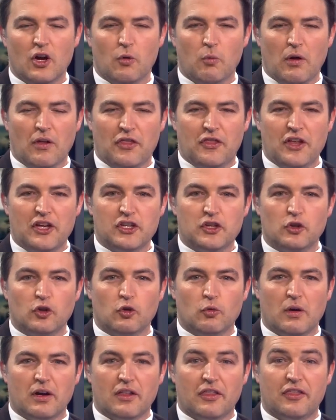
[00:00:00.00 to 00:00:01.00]
One thing
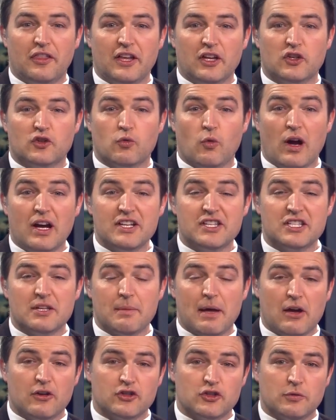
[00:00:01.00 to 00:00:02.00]
you'll want to think twice
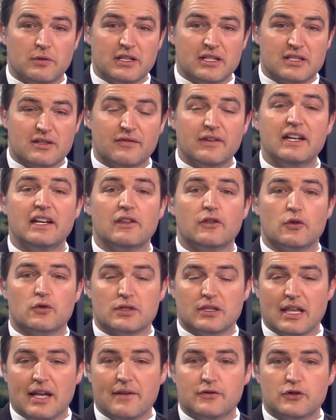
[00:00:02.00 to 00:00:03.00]
about doing is feeding
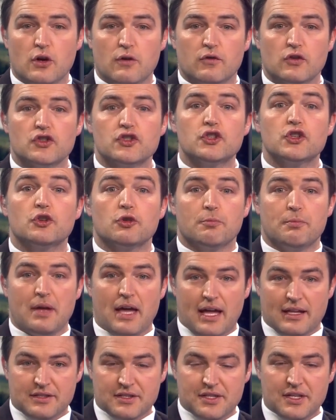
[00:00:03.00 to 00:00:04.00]
those leftovers to your
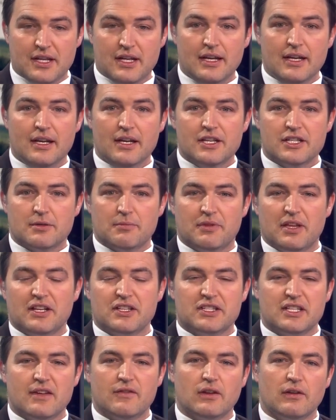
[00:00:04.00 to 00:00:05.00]
pets. Some
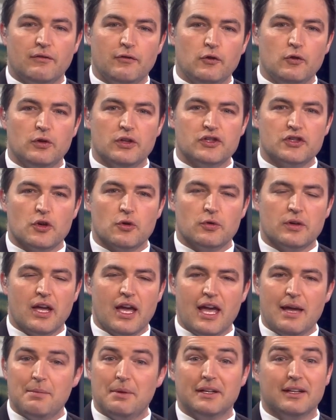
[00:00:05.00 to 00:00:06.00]
Thanksgiving food is
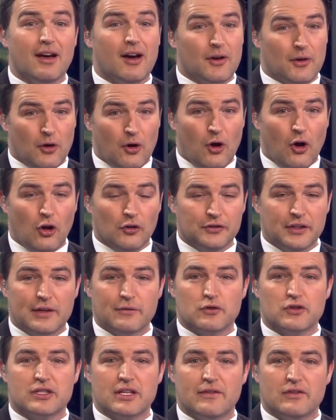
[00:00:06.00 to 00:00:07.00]
okay, but not all.
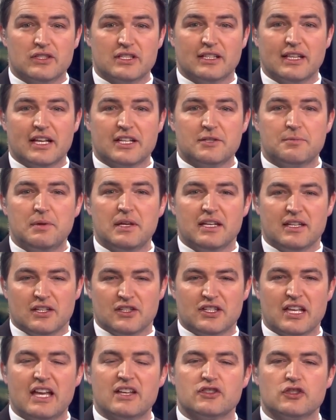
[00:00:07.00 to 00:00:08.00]
Denver 7's Alex
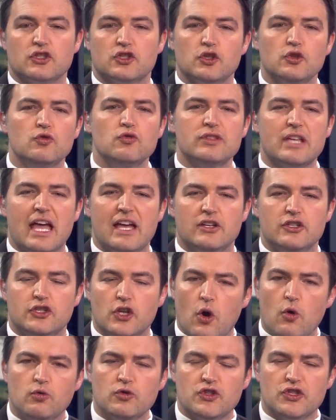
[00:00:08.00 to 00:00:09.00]
Pincus has the do's
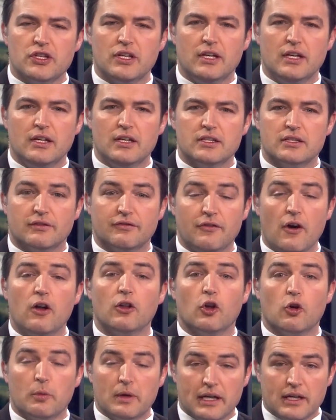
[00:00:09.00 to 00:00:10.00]
and don'ts to
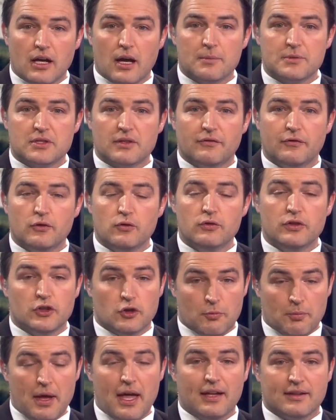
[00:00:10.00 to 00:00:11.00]
follow when it comes to food
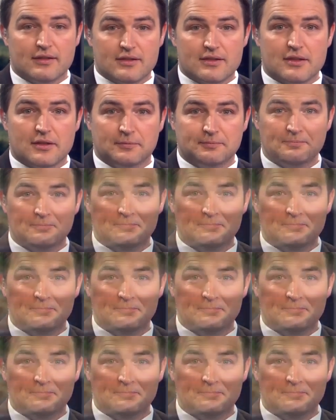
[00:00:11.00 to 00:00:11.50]
and your pets.